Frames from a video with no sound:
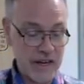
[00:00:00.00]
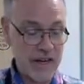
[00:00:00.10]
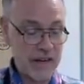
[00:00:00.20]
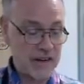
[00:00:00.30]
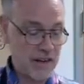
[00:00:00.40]

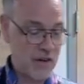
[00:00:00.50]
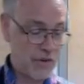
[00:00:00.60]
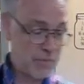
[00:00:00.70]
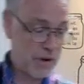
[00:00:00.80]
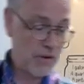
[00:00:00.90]
And
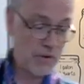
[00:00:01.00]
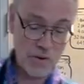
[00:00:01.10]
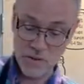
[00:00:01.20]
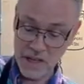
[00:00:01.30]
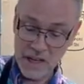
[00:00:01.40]
lo and
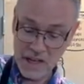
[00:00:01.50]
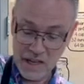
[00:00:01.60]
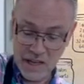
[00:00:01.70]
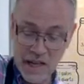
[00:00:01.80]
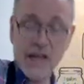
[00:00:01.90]
behold,
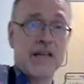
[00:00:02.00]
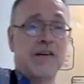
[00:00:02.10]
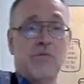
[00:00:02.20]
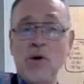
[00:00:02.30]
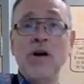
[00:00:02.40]
heck,
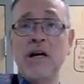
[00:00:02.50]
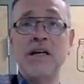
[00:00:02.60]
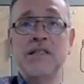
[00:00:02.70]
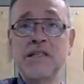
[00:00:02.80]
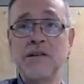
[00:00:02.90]
it
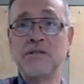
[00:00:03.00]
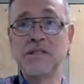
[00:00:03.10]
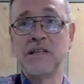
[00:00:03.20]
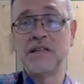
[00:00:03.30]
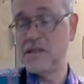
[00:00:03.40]
was. It
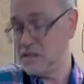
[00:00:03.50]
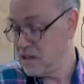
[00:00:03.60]
was a